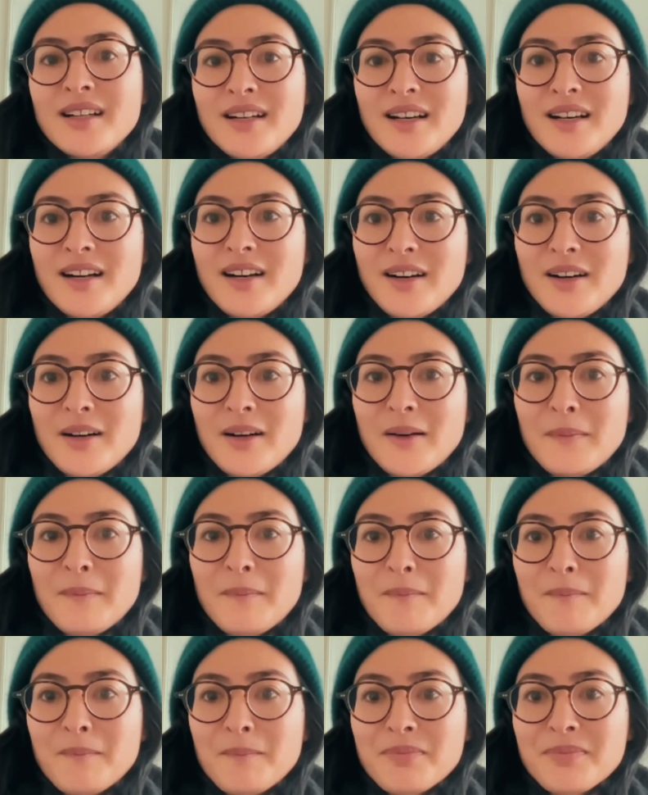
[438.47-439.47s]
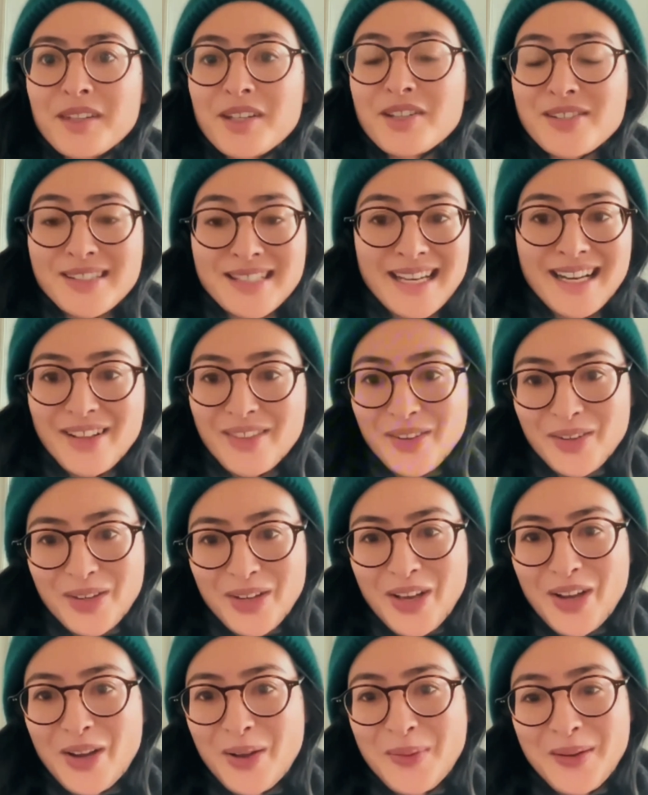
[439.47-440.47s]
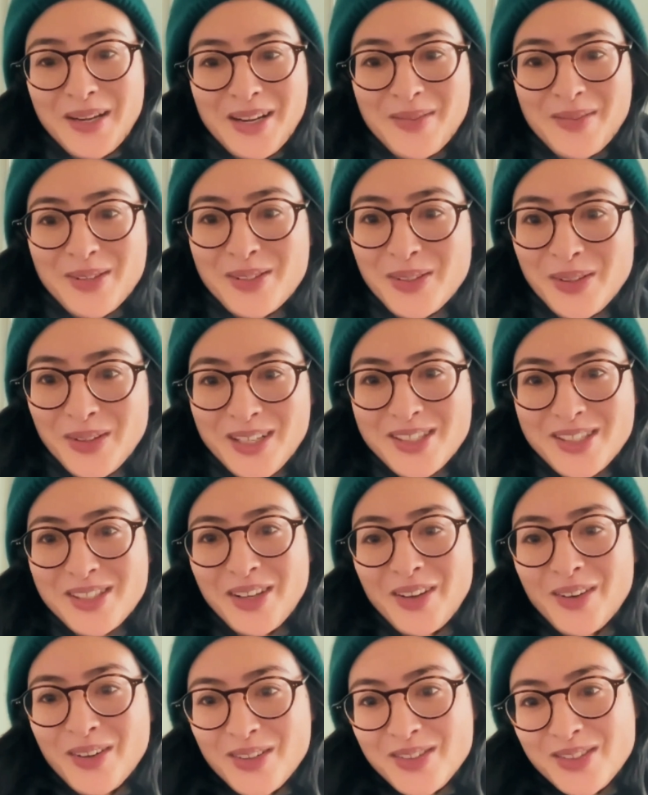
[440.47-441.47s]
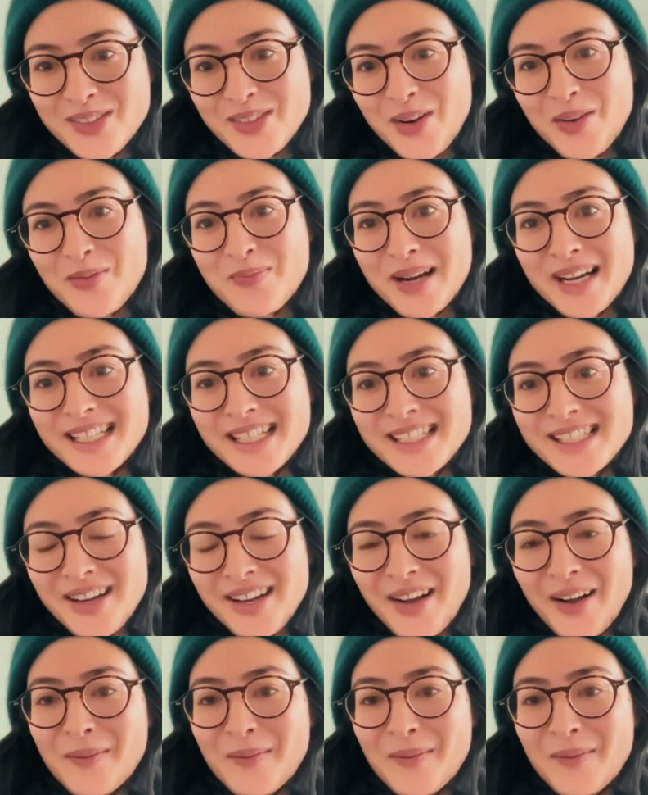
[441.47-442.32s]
Because the community was growing so much.